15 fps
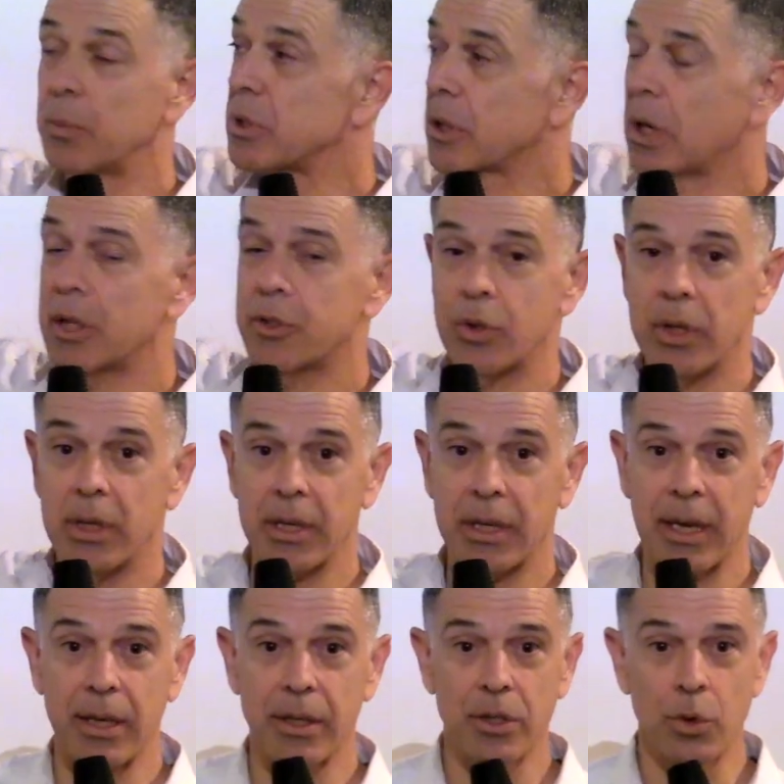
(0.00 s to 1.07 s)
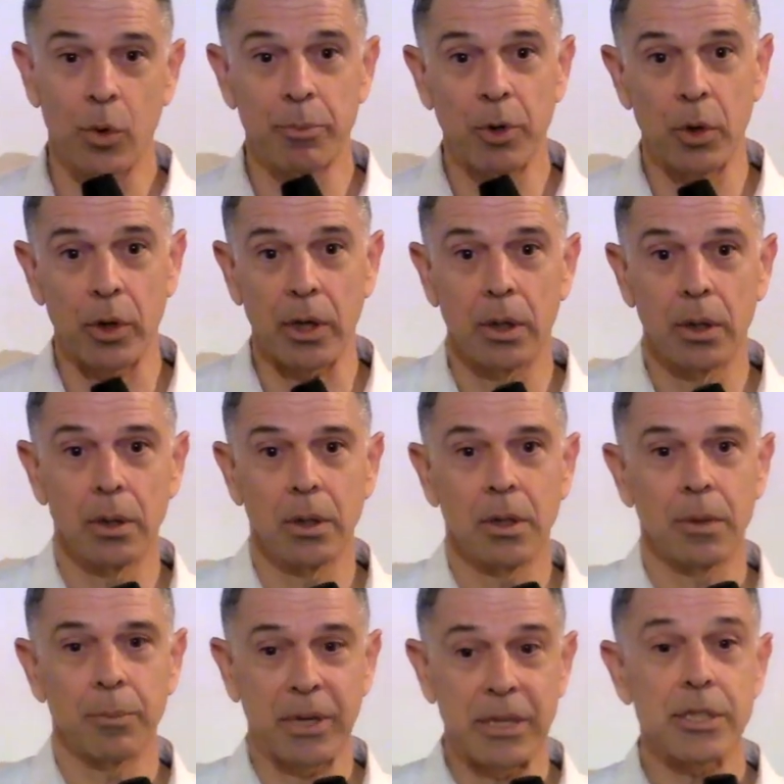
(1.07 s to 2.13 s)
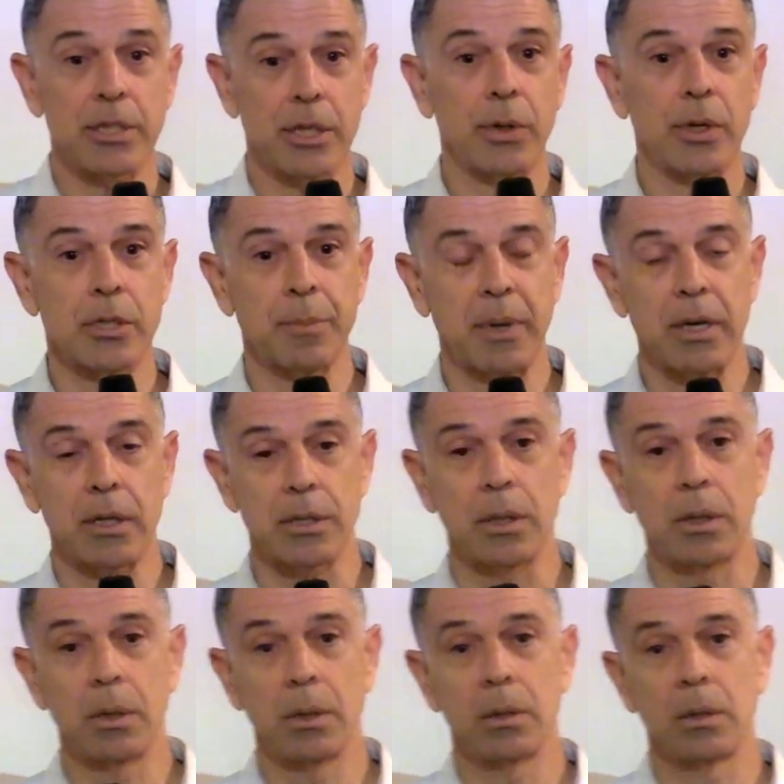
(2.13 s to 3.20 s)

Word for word: that was contraindicated to iboga. But it's serious medicine.